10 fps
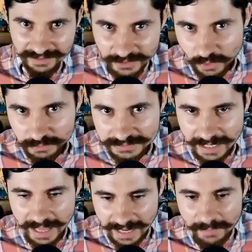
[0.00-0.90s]
You know what I'm
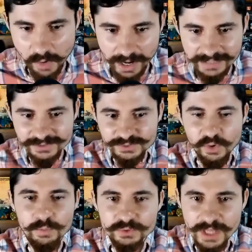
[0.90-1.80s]
saying? Like, come on, guy, that's
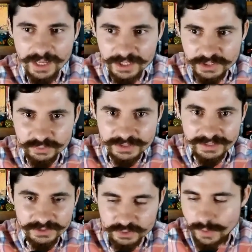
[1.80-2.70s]
almost, you
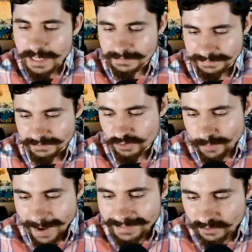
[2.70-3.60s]
didn't do anything. You
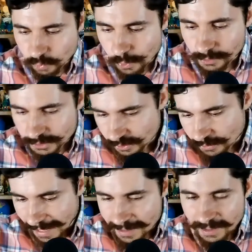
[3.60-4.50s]
made it worse,
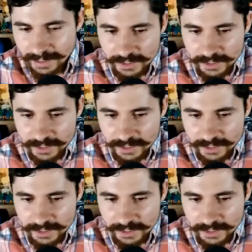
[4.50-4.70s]
okay?